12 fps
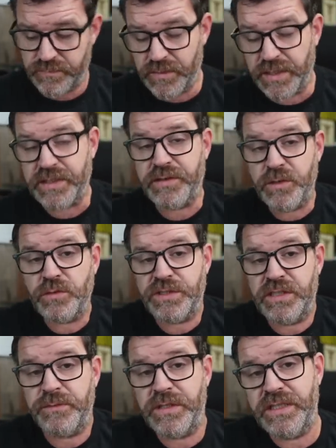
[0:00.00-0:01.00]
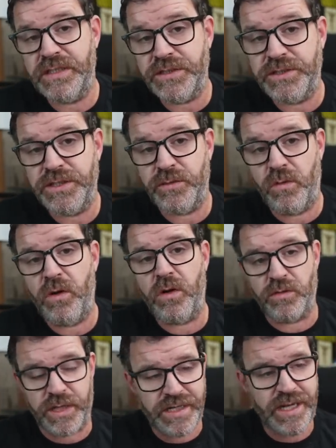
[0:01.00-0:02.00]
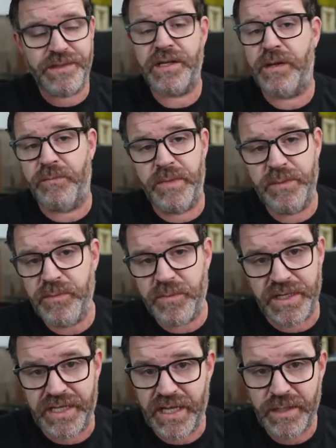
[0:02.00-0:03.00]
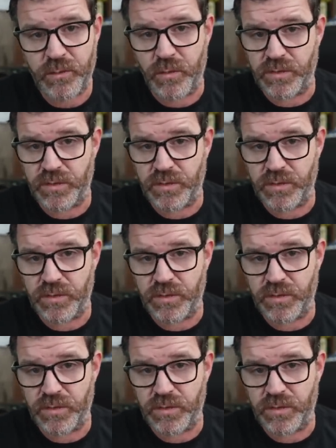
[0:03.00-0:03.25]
Like, there was something legit wrong. Like, I thought maybe my cable